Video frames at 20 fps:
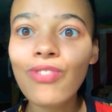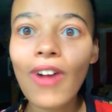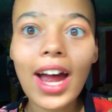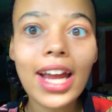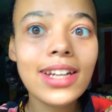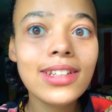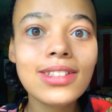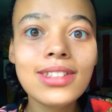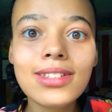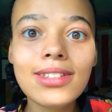
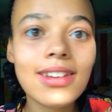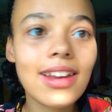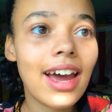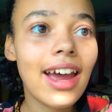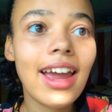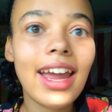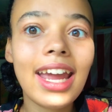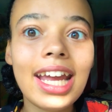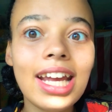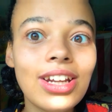find a
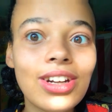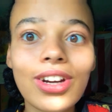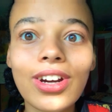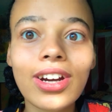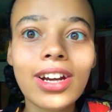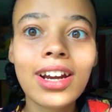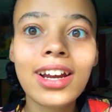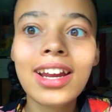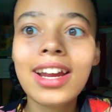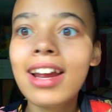
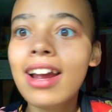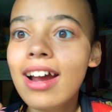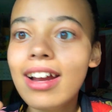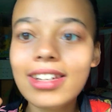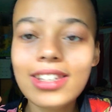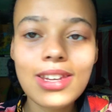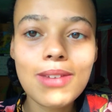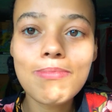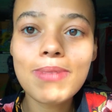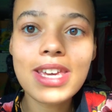hater,
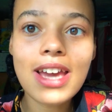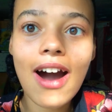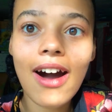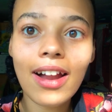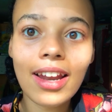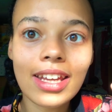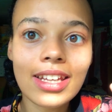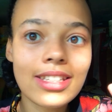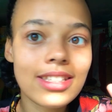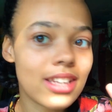to be
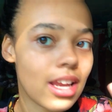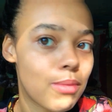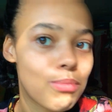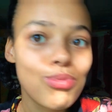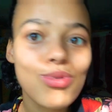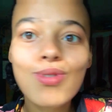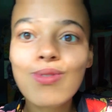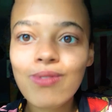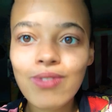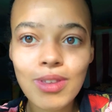honest, and
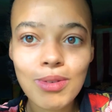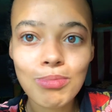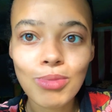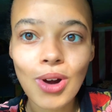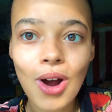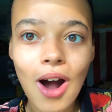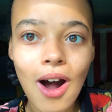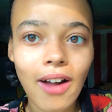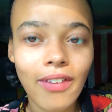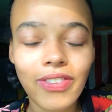prove them
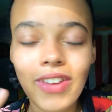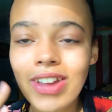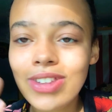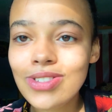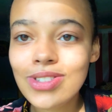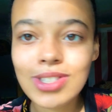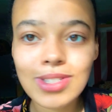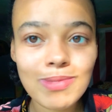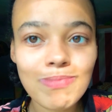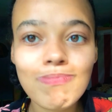wrong.
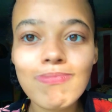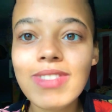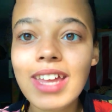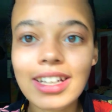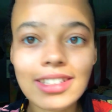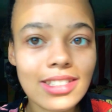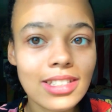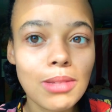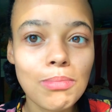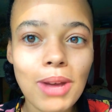That's
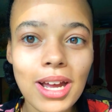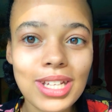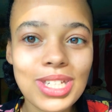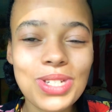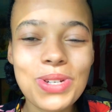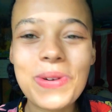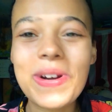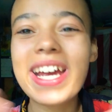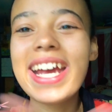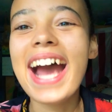the
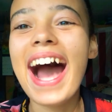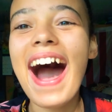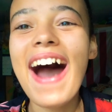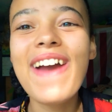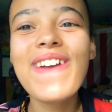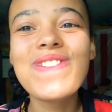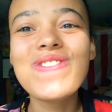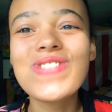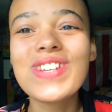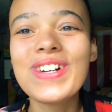best way
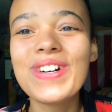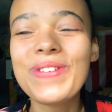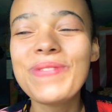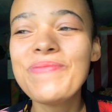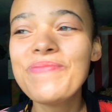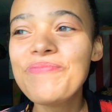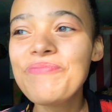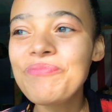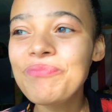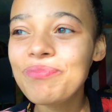I feel
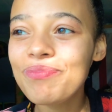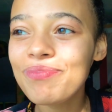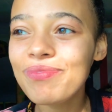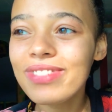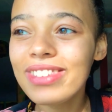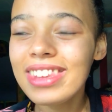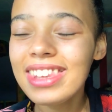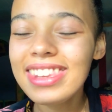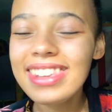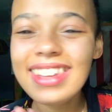
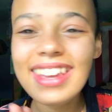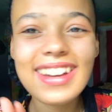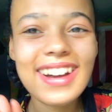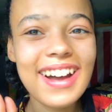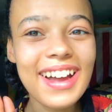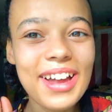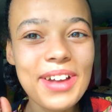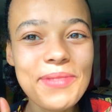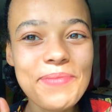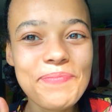
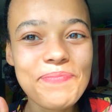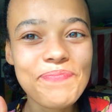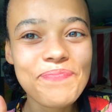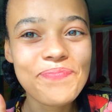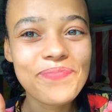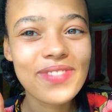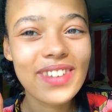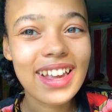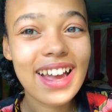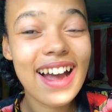
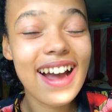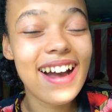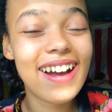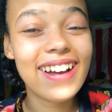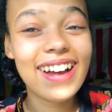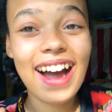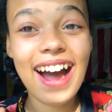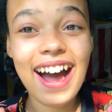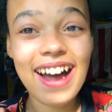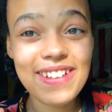
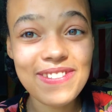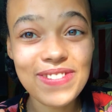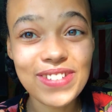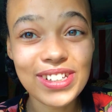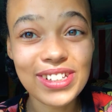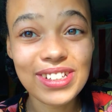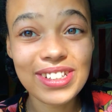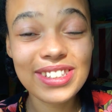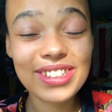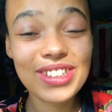
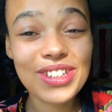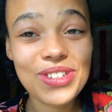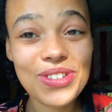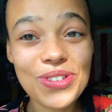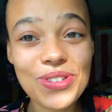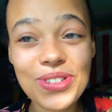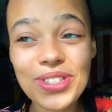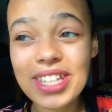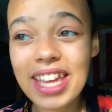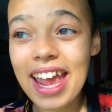to
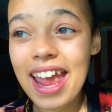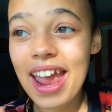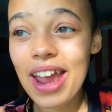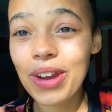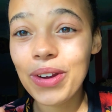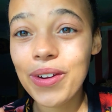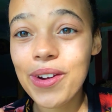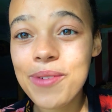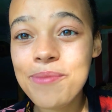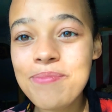use
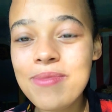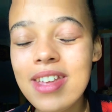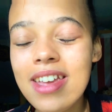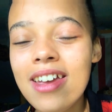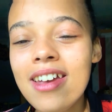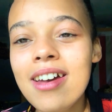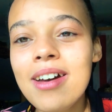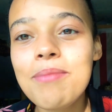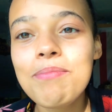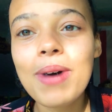anger.
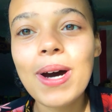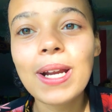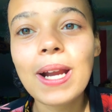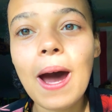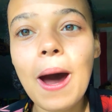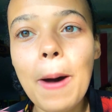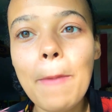But